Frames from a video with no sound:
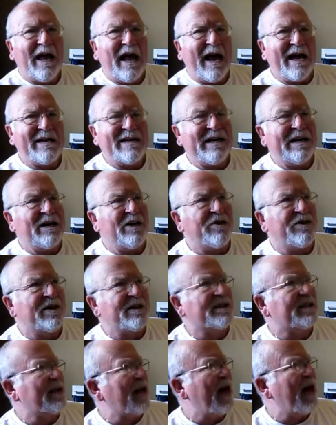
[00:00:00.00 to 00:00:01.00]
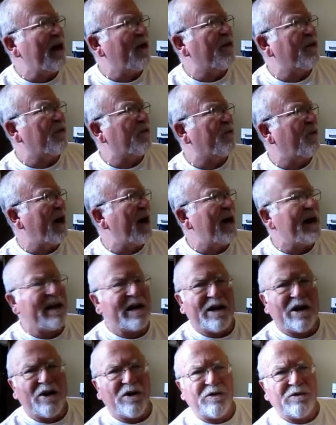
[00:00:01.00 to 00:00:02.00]
I did hear this guy on the
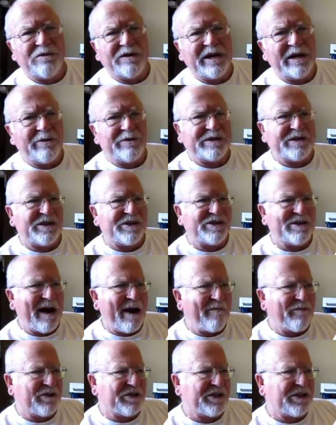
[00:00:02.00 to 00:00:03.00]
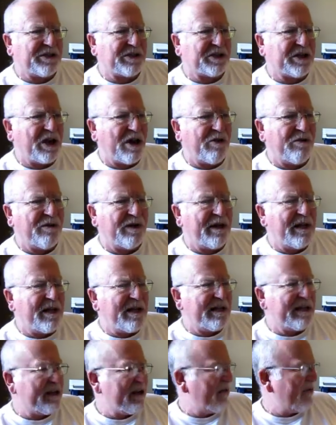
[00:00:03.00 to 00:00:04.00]
radio. He was in San Francisco
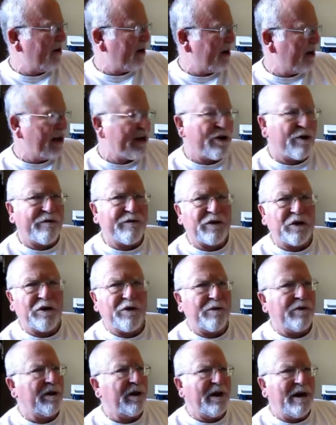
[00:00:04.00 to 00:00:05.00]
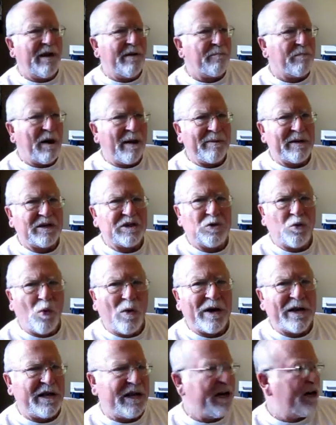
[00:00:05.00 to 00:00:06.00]
giving an interview probably
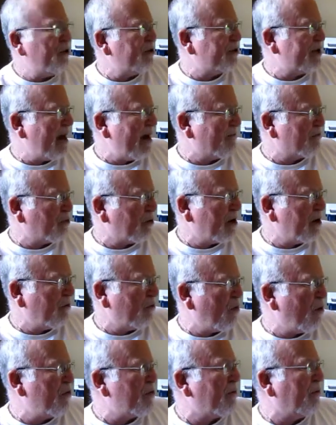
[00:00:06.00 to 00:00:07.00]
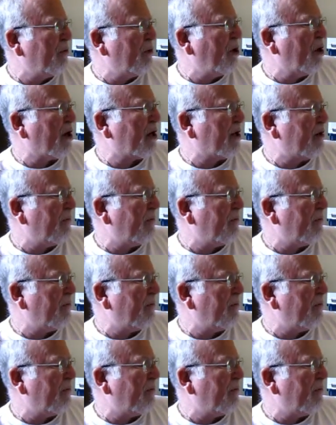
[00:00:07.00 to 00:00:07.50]
20 years after he wrote the book.